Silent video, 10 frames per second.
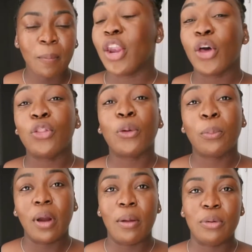Another
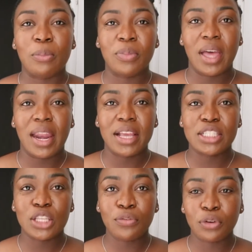problem that I
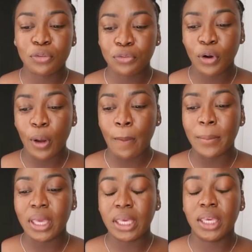suffer
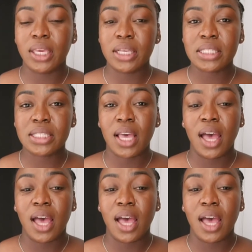from is